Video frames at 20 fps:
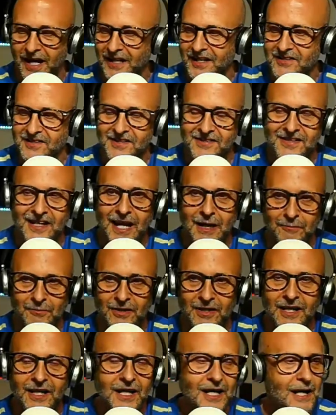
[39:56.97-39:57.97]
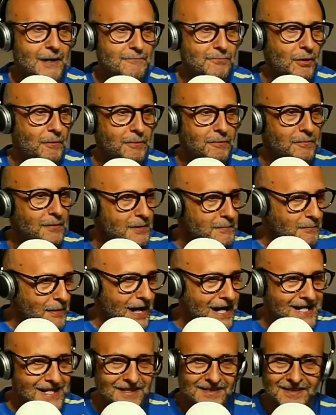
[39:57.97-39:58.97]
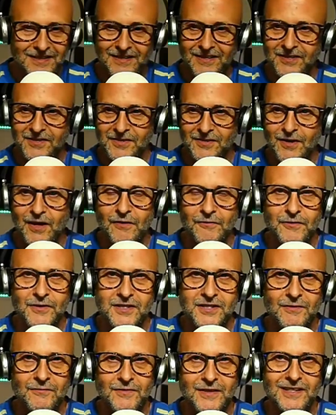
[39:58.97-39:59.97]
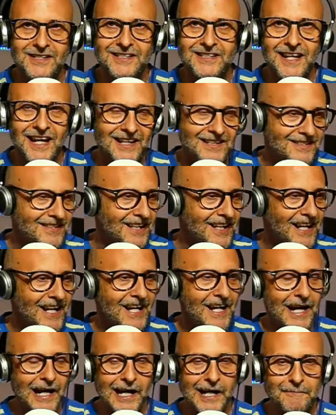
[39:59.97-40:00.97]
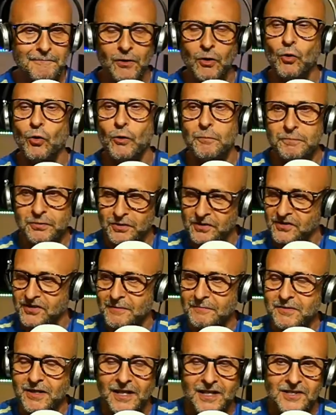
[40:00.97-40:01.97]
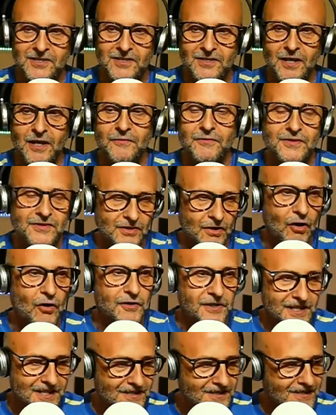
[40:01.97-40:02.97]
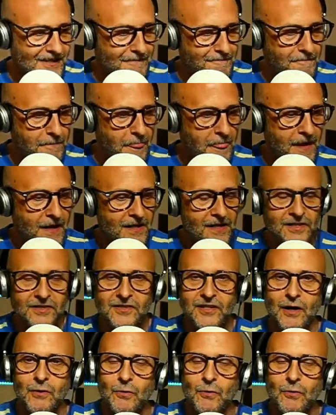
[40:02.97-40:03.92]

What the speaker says: And as I say, I'm going to probably paint the surface of this desk or put some kind of surface on it. So